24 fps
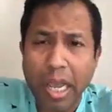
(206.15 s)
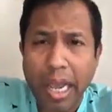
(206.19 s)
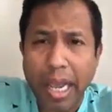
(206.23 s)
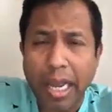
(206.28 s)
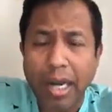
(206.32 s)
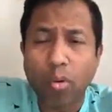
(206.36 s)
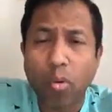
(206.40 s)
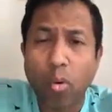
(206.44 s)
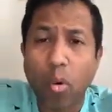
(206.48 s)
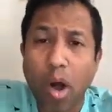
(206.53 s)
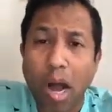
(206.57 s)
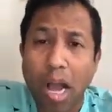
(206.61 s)

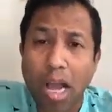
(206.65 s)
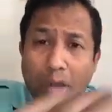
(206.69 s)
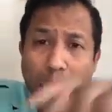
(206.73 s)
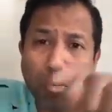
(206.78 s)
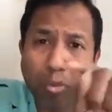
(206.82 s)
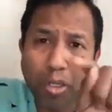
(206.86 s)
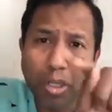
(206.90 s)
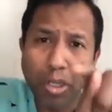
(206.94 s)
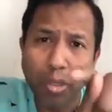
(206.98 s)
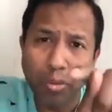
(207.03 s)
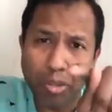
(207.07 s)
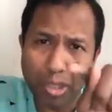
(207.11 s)
And why
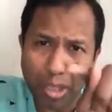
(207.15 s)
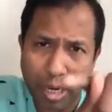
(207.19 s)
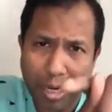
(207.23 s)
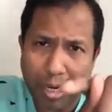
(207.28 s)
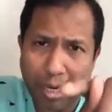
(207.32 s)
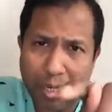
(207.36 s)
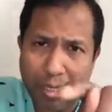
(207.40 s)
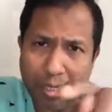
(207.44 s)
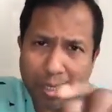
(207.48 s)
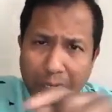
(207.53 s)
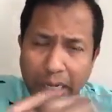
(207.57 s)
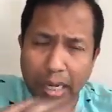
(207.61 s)
will you
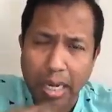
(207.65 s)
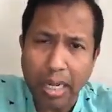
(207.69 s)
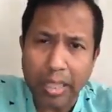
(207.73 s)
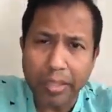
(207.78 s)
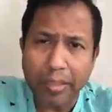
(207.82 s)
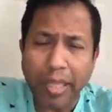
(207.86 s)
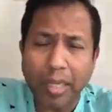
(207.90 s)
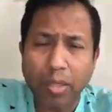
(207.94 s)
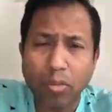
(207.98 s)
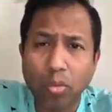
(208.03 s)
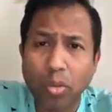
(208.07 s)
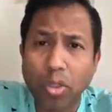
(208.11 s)
tell us
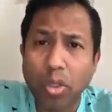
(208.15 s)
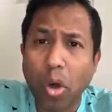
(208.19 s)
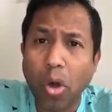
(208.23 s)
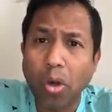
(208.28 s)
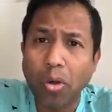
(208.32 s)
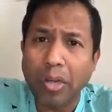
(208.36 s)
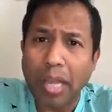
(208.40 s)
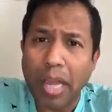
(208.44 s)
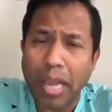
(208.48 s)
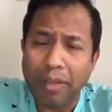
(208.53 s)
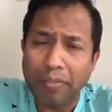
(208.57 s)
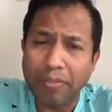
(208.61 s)
that we
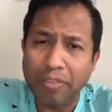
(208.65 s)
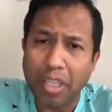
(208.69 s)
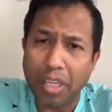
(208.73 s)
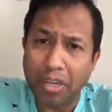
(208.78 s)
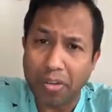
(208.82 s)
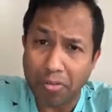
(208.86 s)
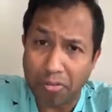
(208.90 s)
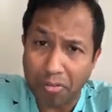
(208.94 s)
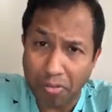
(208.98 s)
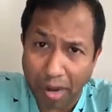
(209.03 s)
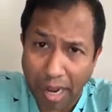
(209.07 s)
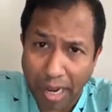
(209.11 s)
won't have
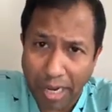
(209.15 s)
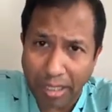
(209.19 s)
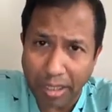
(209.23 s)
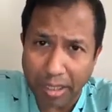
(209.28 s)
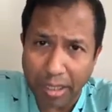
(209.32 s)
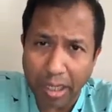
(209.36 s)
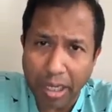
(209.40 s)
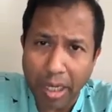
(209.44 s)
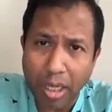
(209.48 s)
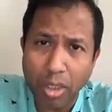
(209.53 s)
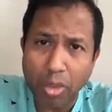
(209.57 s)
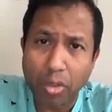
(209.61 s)
the
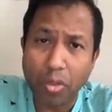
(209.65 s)
right